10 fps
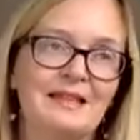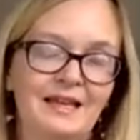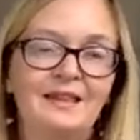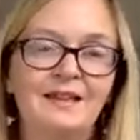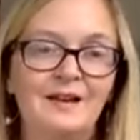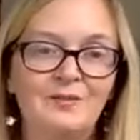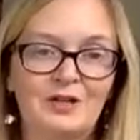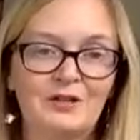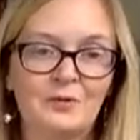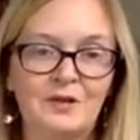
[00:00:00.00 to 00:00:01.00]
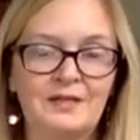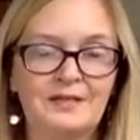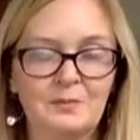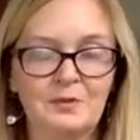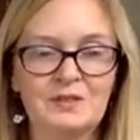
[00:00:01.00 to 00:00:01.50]
lady that I worked for in the
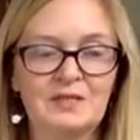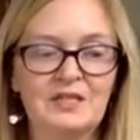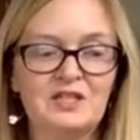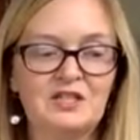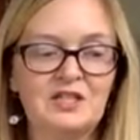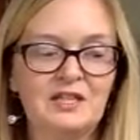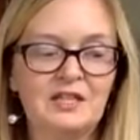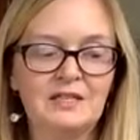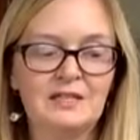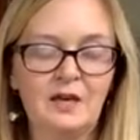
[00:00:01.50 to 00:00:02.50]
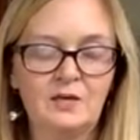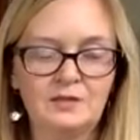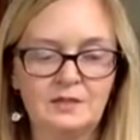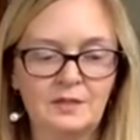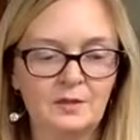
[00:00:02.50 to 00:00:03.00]
summers, she
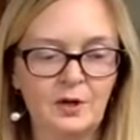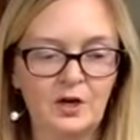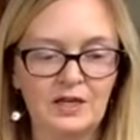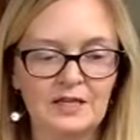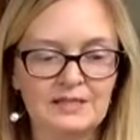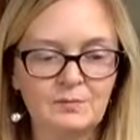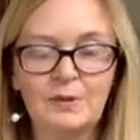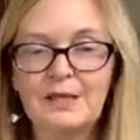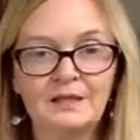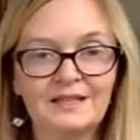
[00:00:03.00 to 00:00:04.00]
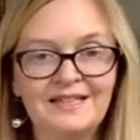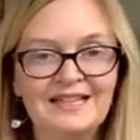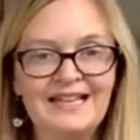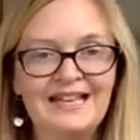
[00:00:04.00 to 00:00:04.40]
hosted dinner parties weekly,